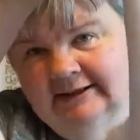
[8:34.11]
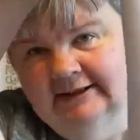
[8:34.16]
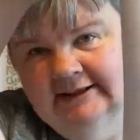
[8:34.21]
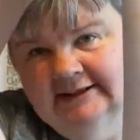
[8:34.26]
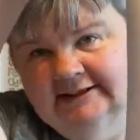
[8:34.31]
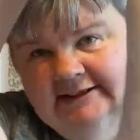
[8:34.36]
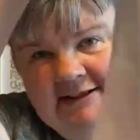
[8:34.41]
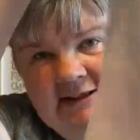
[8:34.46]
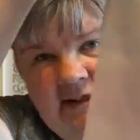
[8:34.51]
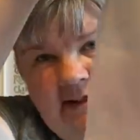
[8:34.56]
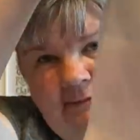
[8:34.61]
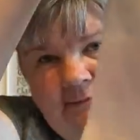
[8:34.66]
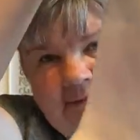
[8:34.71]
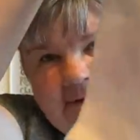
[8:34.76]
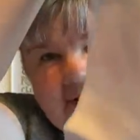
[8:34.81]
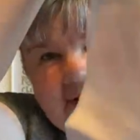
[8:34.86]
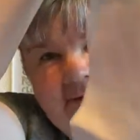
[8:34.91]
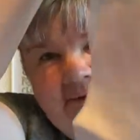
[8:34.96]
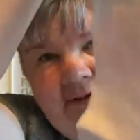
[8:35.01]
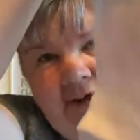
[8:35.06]
this is how
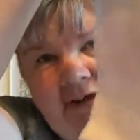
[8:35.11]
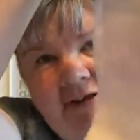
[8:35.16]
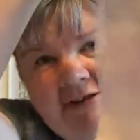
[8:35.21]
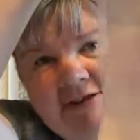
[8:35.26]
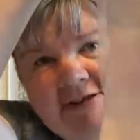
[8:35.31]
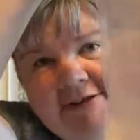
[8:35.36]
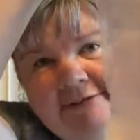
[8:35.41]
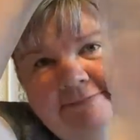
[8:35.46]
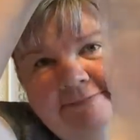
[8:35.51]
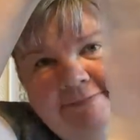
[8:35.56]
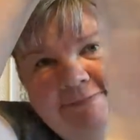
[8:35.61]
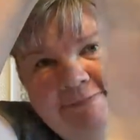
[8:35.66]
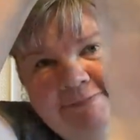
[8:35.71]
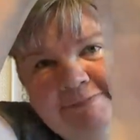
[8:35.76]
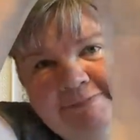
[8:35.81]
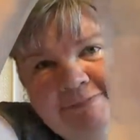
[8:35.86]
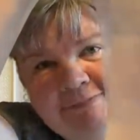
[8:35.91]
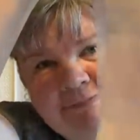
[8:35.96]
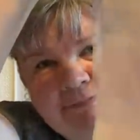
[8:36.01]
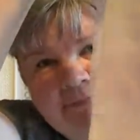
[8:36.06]
much I've got done.
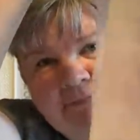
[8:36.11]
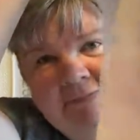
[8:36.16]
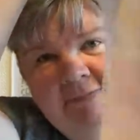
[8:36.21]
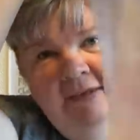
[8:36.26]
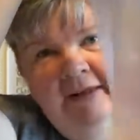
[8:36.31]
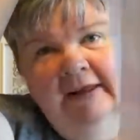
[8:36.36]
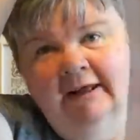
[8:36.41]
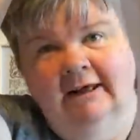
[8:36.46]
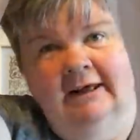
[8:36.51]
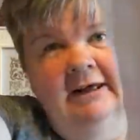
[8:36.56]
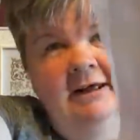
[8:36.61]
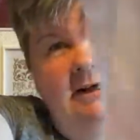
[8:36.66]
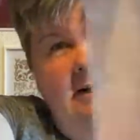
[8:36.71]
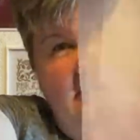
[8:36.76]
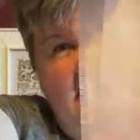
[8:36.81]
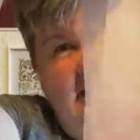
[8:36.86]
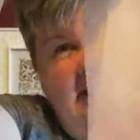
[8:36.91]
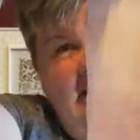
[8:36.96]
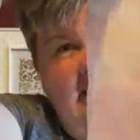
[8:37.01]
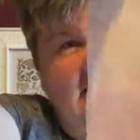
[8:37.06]

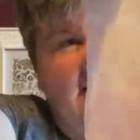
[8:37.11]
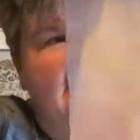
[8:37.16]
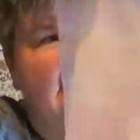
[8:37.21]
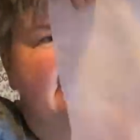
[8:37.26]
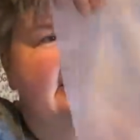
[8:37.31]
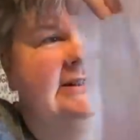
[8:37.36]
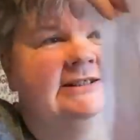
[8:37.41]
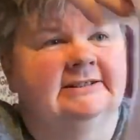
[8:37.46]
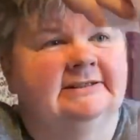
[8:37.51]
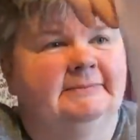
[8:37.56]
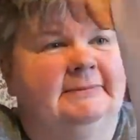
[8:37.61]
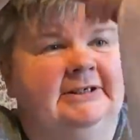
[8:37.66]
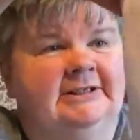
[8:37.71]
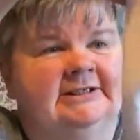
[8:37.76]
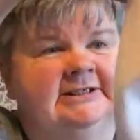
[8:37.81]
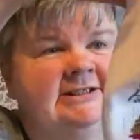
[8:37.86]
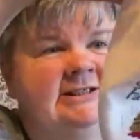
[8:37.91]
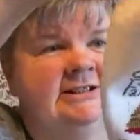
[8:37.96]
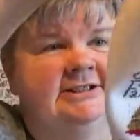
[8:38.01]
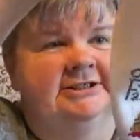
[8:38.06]
Again, it's been
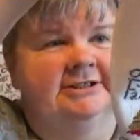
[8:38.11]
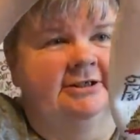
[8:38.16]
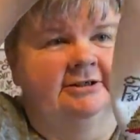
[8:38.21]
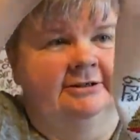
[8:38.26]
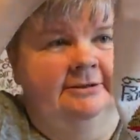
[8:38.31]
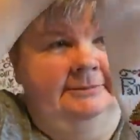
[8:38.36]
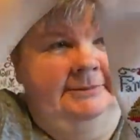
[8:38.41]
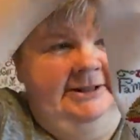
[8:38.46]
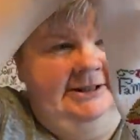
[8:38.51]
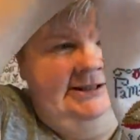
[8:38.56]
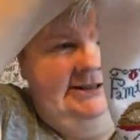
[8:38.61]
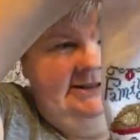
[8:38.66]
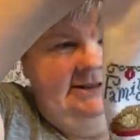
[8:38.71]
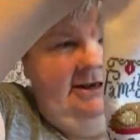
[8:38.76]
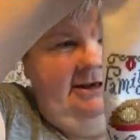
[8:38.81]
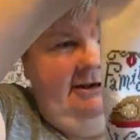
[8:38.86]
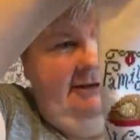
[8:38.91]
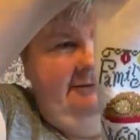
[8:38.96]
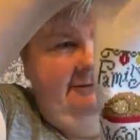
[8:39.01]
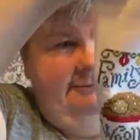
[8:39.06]
stitched on a piece
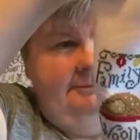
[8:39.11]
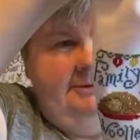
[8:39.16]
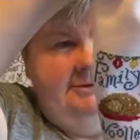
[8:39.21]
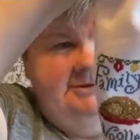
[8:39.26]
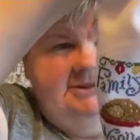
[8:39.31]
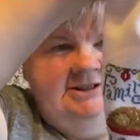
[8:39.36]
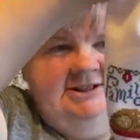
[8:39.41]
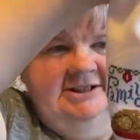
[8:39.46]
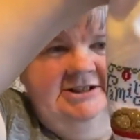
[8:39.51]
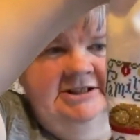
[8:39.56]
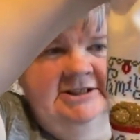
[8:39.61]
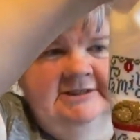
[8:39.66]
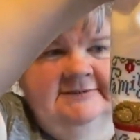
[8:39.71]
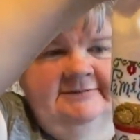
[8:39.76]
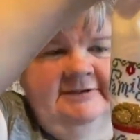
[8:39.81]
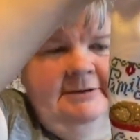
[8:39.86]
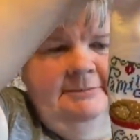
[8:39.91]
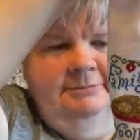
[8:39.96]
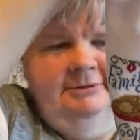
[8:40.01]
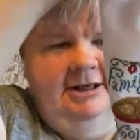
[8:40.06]
of pulled stitches
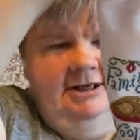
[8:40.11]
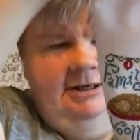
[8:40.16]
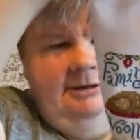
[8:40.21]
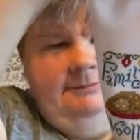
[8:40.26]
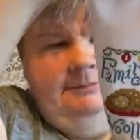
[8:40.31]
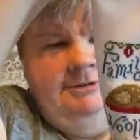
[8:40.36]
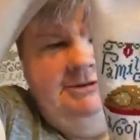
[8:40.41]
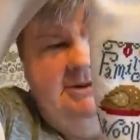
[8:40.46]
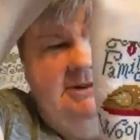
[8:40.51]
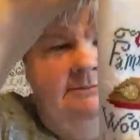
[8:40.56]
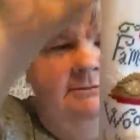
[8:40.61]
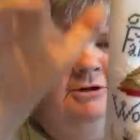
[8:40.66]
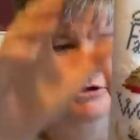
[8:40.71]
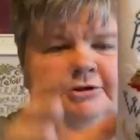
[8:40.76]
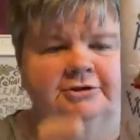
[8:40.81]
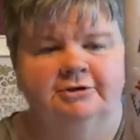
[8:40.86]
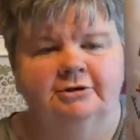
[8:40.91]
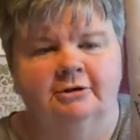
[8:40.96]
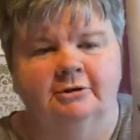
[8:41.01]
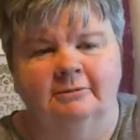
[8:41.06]
fabric, but I'm not
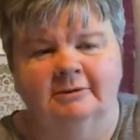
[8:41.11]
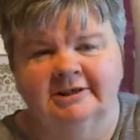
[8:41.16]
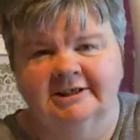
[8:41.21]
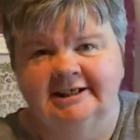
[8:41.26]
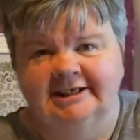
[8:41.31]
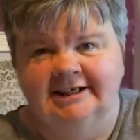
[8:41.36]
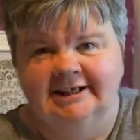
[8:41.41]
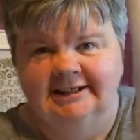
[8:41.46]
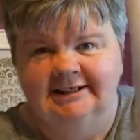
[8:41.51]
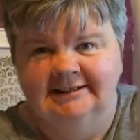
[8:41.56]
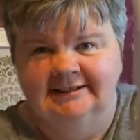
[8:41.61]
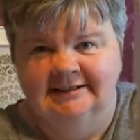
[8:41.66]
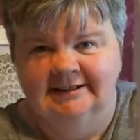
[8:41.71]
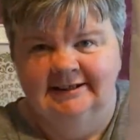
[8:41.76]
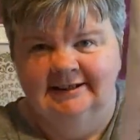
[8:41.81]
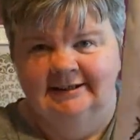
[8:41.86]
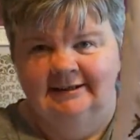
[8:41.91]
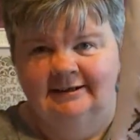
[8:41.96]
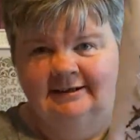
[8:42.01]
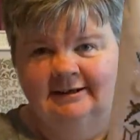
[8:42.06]
sure what it is.
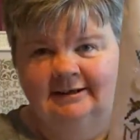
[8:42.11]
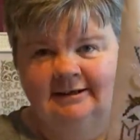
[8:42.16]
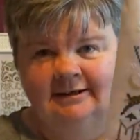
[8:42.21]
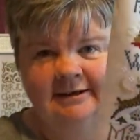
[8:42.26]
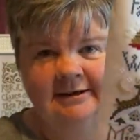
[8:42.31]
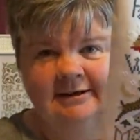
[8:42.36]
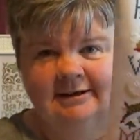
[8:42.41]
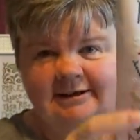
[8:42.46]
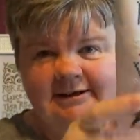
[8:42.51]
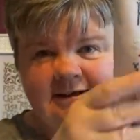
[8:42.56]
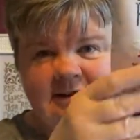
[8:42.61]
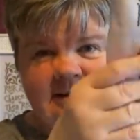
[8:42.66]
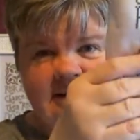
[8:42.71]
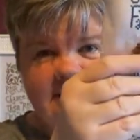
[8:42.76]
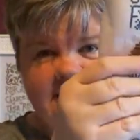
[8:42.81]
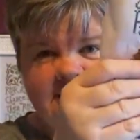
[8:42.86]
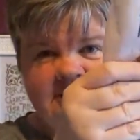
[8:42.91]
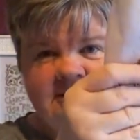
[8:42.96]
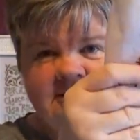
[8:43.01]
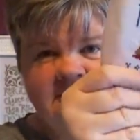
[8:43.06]
I didn't
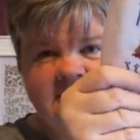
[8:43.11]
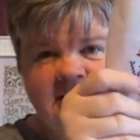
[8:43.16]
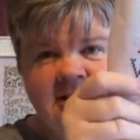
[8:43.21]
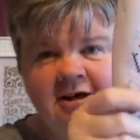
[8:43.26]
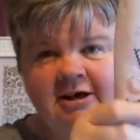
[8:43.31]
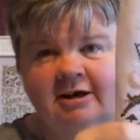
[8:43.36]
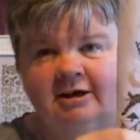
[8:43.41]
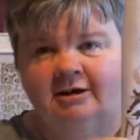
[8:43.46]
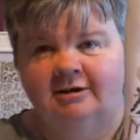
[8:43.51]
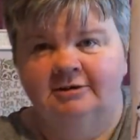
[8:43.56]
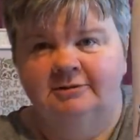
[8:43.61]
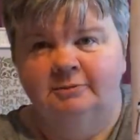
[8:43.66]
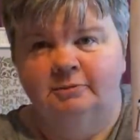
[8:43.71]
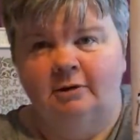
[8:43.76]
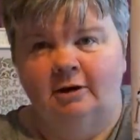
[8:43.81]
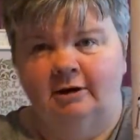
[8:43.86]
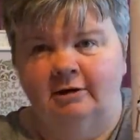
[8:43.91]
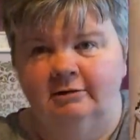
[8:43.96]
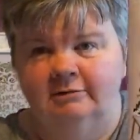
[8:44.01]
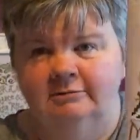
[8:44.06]
used to record
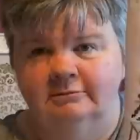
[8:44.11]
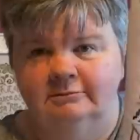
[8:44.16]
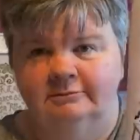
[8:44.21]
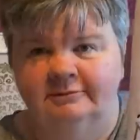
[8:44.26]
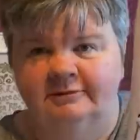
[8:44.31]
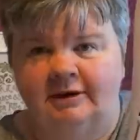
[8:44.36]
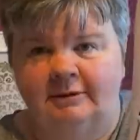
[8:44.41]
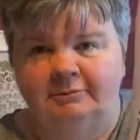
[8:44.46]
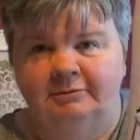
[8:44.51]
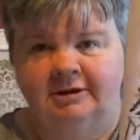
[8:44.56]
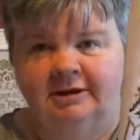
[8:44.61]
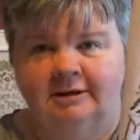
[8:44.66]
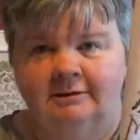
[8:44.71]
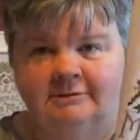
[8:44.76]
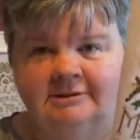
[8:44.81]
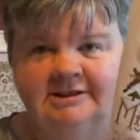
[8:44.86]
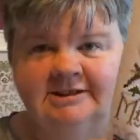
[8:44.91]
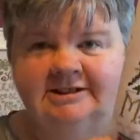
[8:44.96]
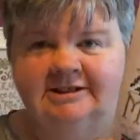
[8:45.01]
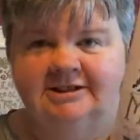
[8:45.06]
what fabric I
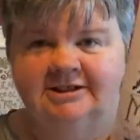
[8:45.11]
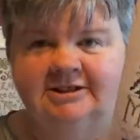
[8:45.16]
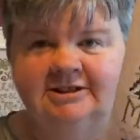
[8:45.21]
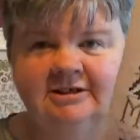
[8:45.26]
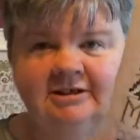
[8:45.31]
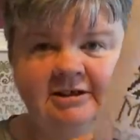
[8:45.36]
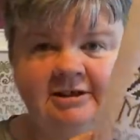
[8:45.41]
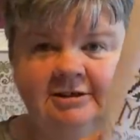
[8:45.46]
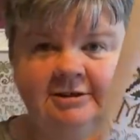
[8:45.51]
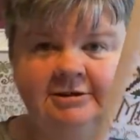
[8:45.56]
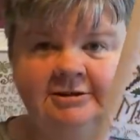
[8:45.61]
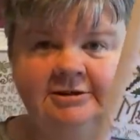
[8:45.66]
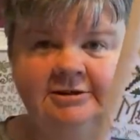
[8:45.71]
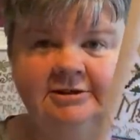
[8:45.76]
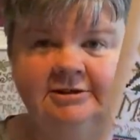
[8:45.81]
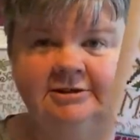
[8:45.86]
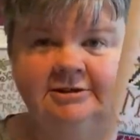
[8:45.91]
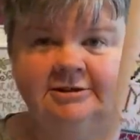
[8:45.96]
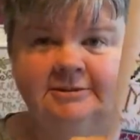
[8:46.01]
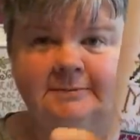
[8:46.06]
was stitching on. I used
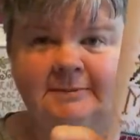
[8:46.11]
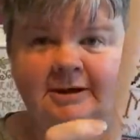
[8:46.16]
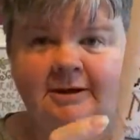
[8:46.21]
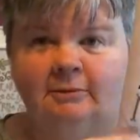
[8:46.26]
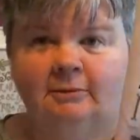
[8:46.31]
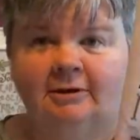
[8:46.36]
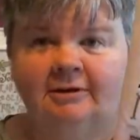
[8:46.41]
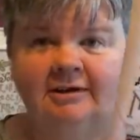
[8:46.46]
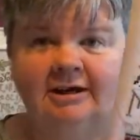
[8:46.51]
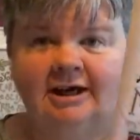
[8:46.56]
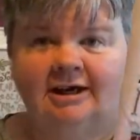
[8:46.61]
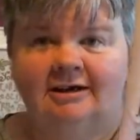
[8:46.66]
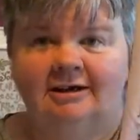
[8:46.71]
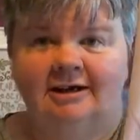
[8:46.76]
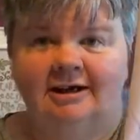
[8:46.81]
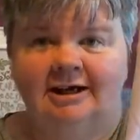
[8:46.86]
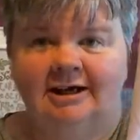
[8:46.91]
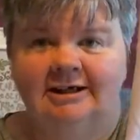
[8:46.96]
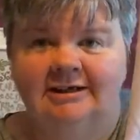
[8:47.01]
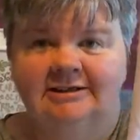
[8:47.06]
to just pick one that I
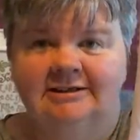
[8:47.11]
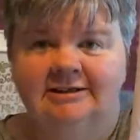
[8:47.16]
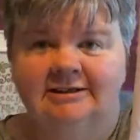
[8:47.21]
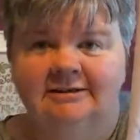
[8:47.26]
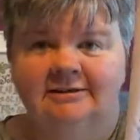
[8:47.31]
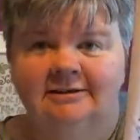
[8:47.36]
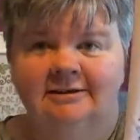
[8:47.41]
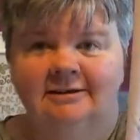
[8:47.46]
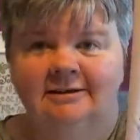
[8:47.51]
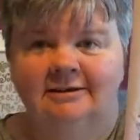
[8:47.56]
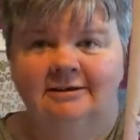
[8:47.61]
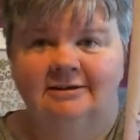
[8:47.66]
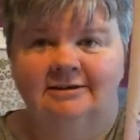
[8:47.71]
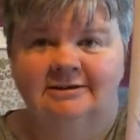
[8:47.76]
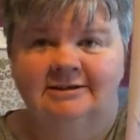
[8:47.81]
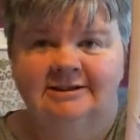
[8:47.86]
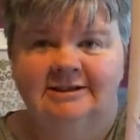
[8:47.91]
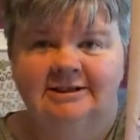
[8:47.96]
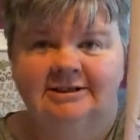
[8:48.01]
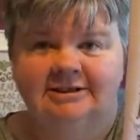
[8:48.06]
liked and
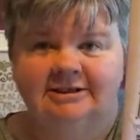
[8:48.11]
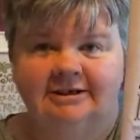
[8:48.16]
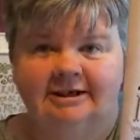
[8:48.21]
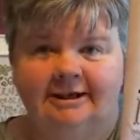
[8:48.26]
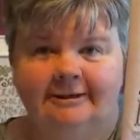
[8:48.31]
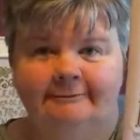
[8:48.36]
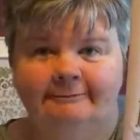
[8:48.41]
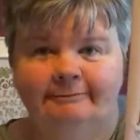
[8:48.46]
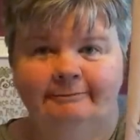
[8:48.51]
stitch on it.